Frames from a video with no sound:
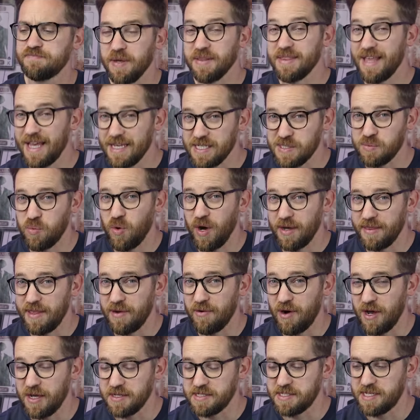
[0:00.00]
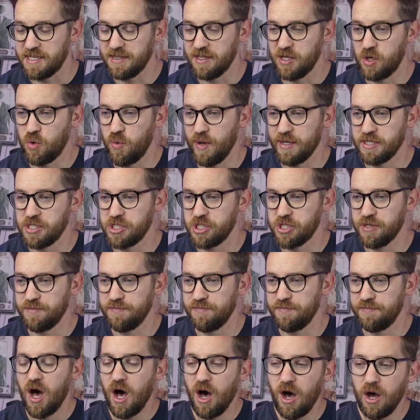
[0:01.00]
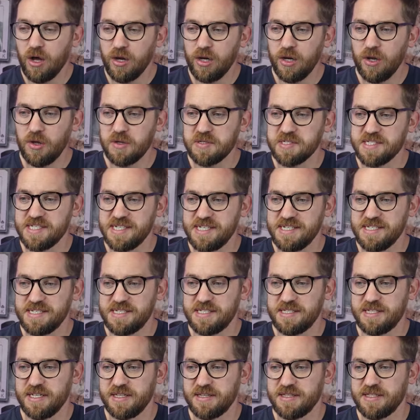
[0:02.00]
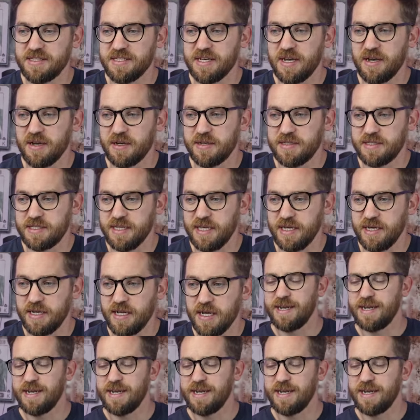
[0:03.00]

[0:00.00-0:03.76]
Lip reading: but that's why they're asking the question. Are losses deducted?